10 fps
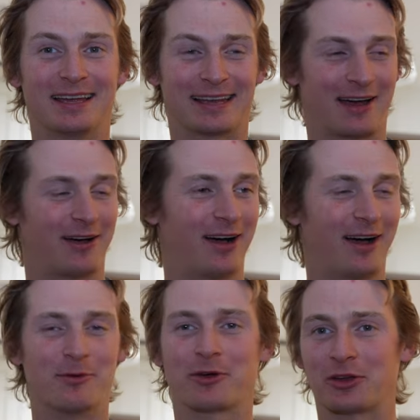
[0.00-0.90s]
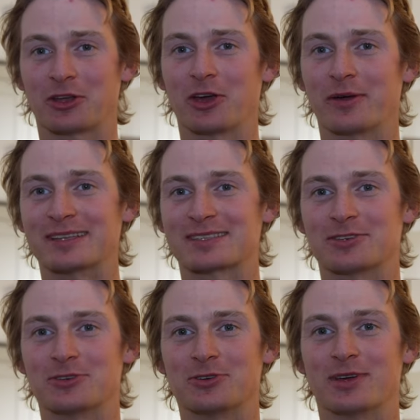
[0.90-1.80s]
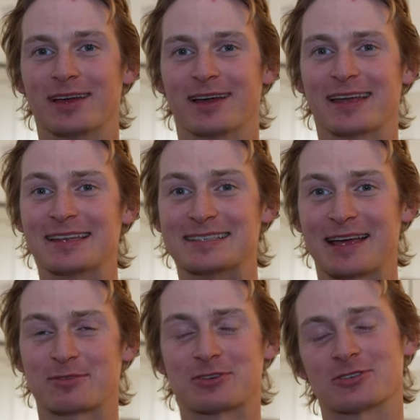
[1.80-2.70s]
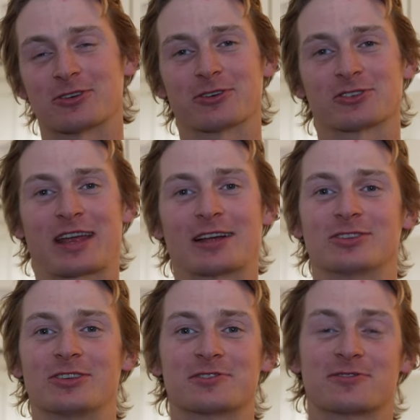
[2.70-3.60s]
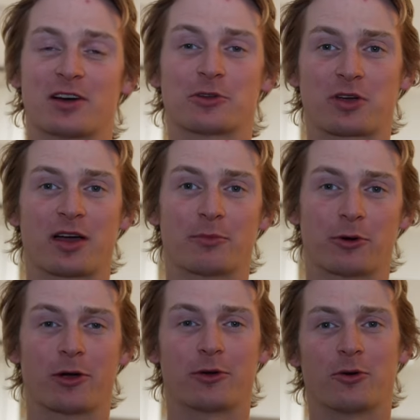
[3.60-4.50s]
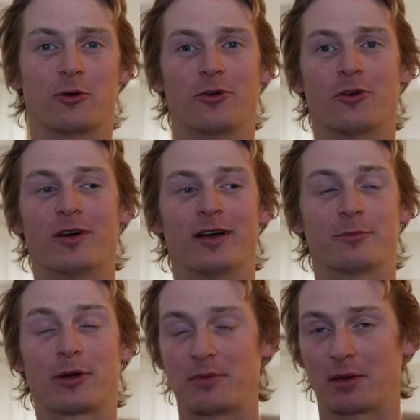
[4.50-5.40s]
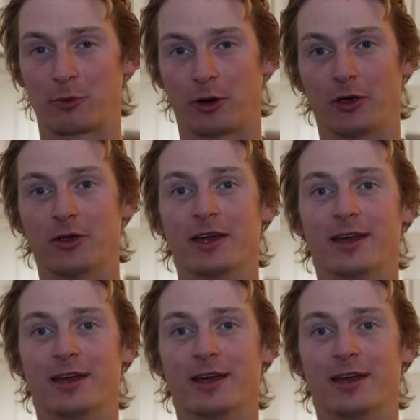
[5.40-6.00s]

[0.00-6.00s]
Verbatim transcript: Now, I'm not going to go into uh, in-depth tutorials on how to use Final Cut Pro or Premiere Pro